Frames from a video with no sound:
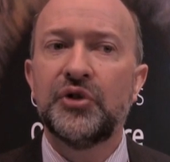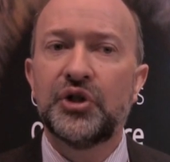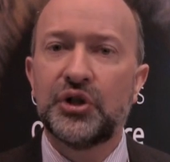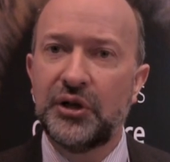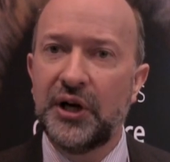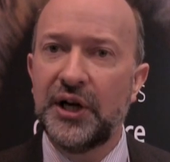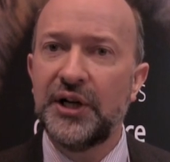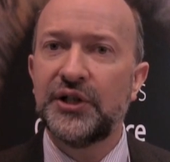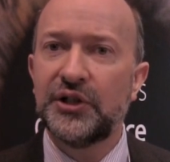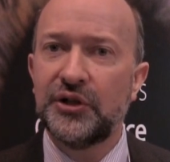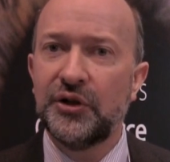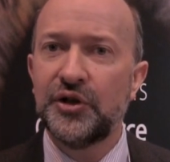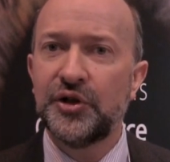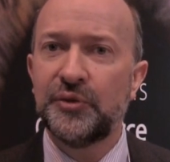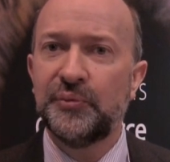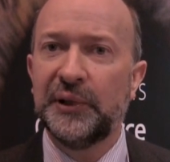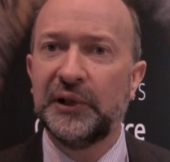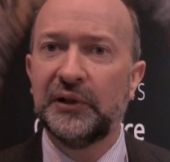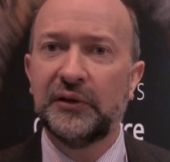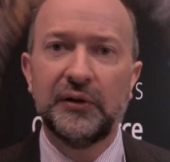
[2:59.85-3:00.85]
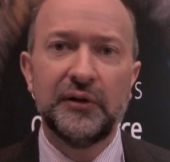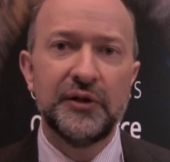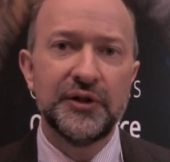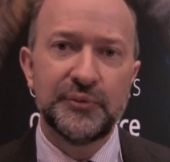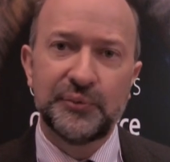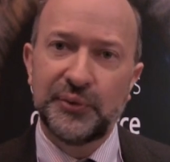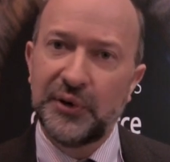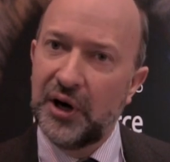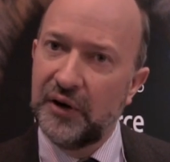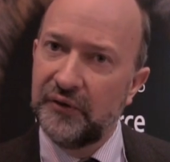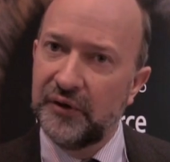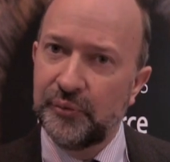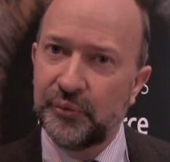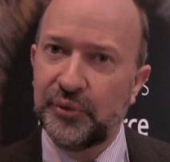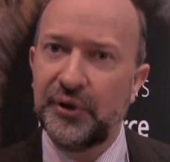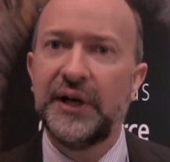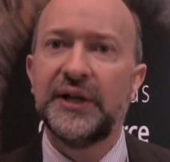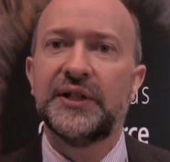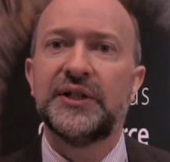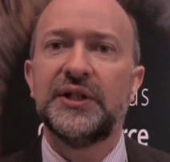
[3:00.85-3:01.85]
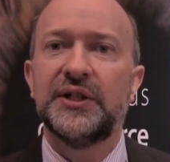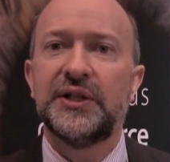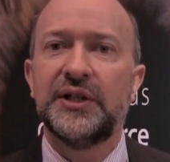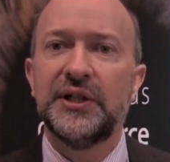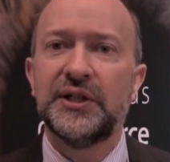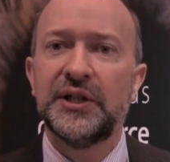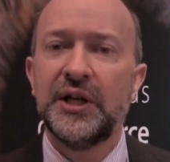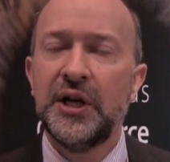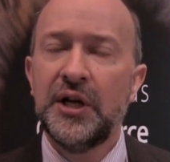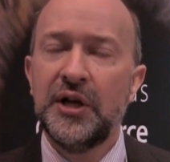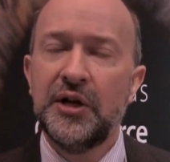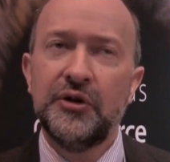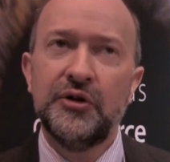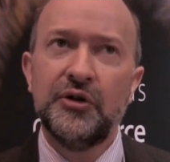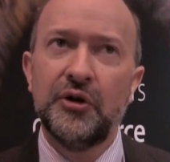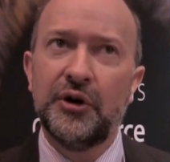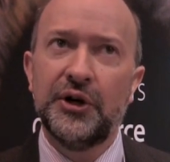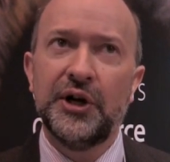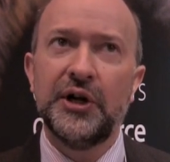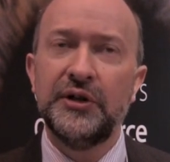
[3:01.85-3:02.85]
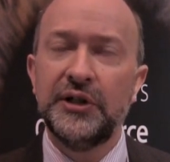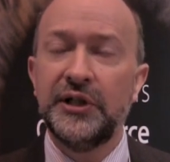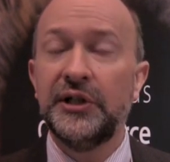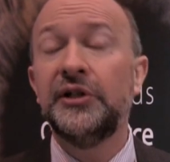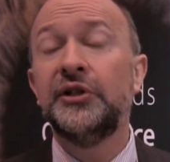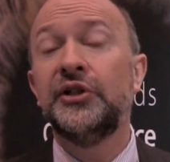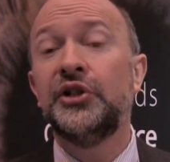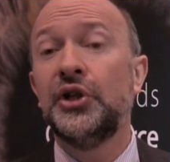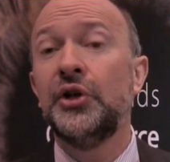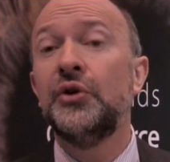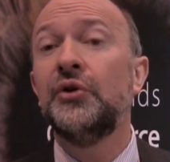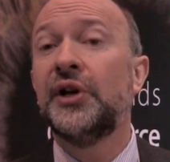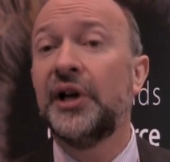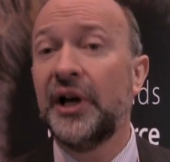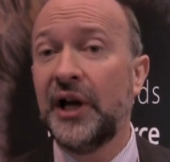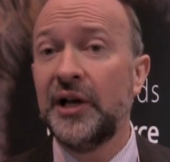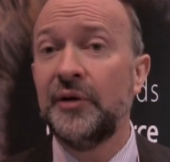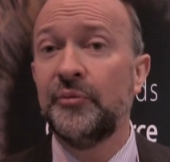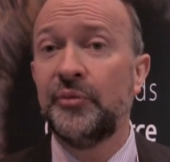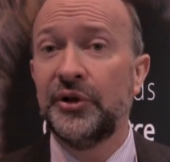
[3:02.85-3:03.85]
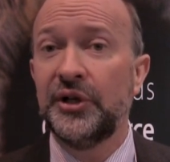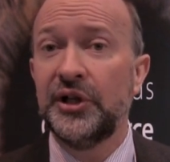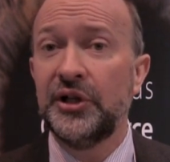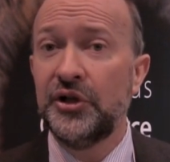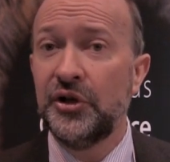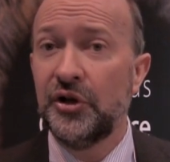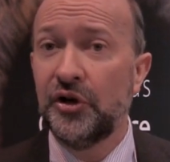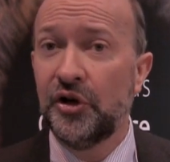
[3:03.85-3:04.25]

trust hospitals, private practices, not only in the UK but in